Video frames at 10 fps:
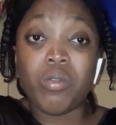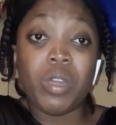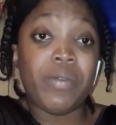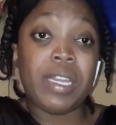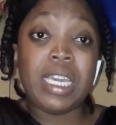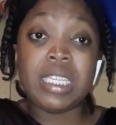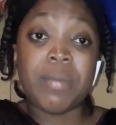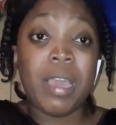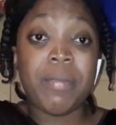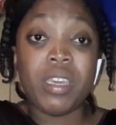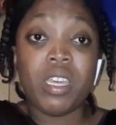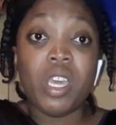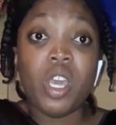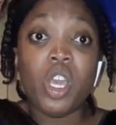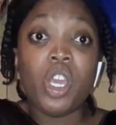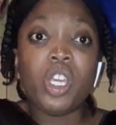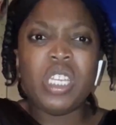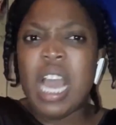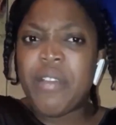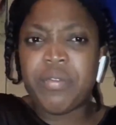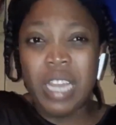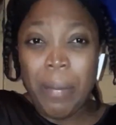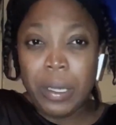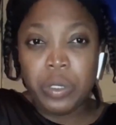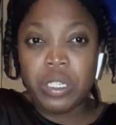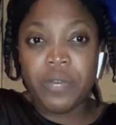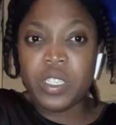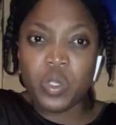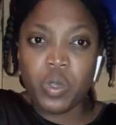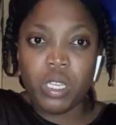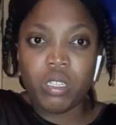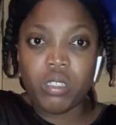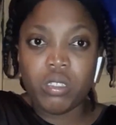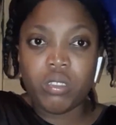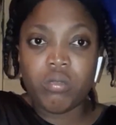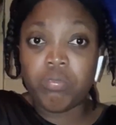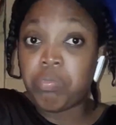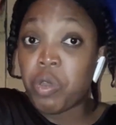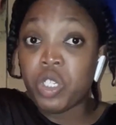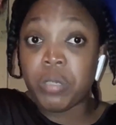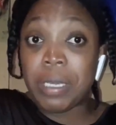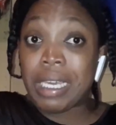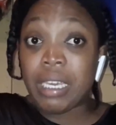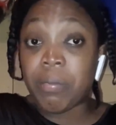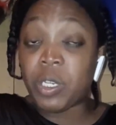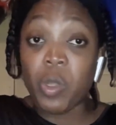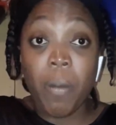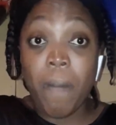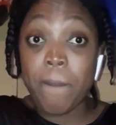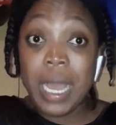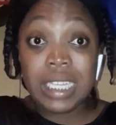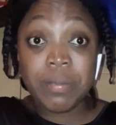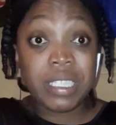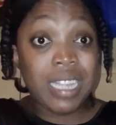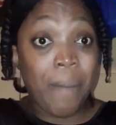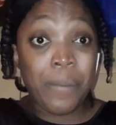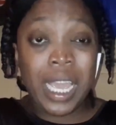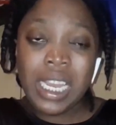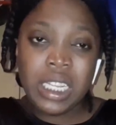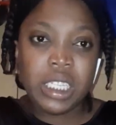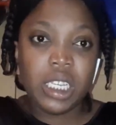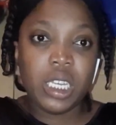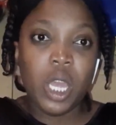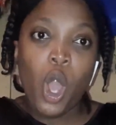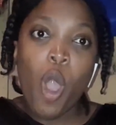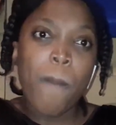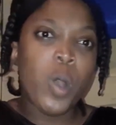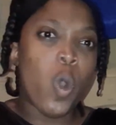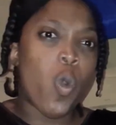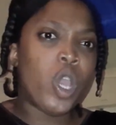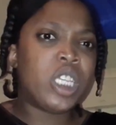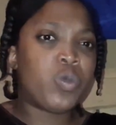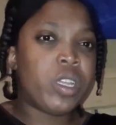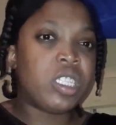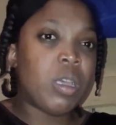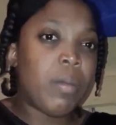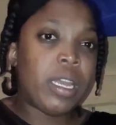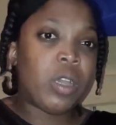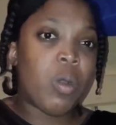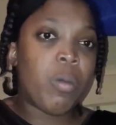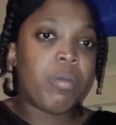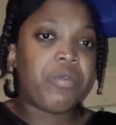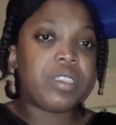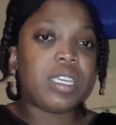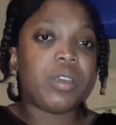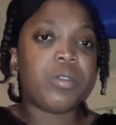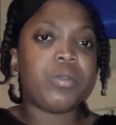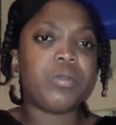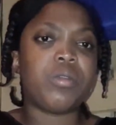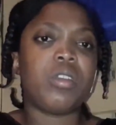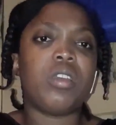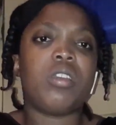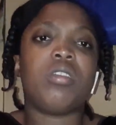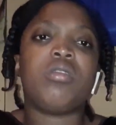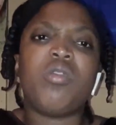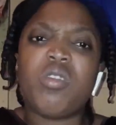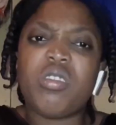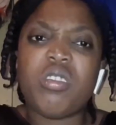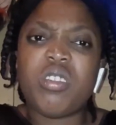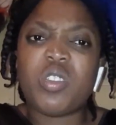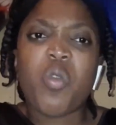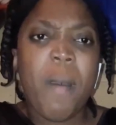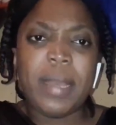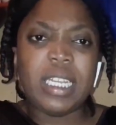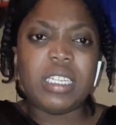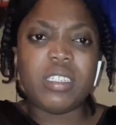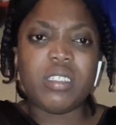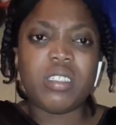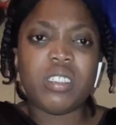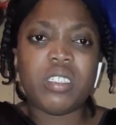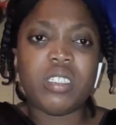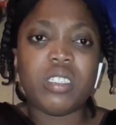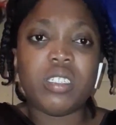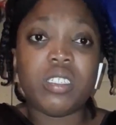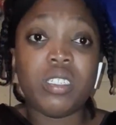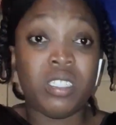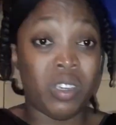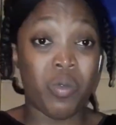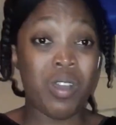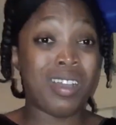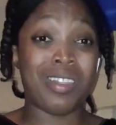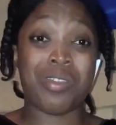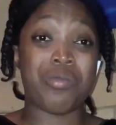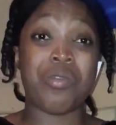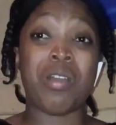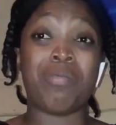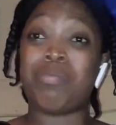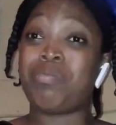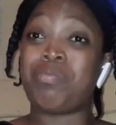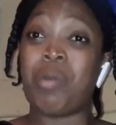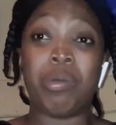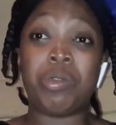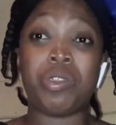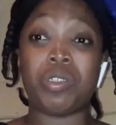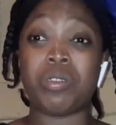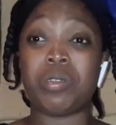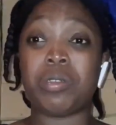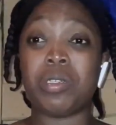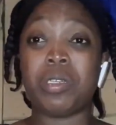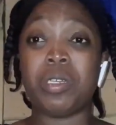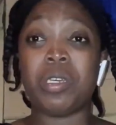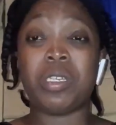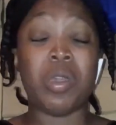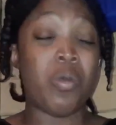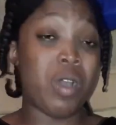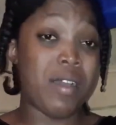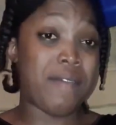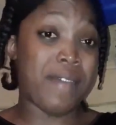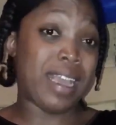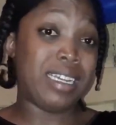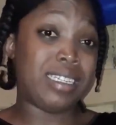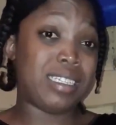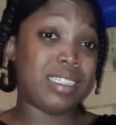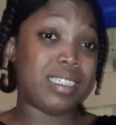whatever the case might be. You have the opportunity to swing, punch me, kick me, thump me, box me, stab me, anything. But it's when somebody come for say, oh, done the squabbling. You want to throw a punch? You want to fight?